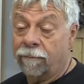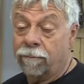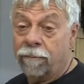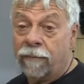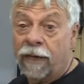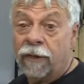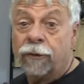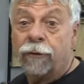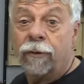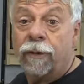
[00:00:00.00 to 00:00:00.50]

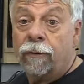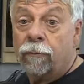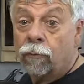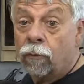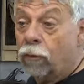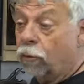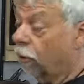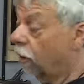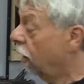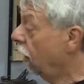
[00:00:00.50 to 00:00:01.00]
measuring
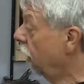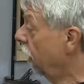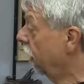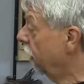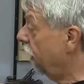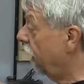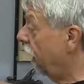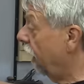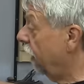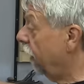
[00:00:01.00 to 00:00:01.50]
rule
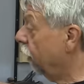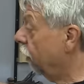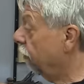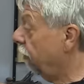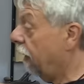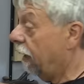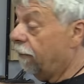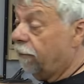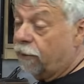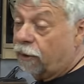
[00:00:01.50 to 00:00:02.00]
that you'll
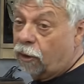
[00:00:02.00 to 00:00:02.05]
be able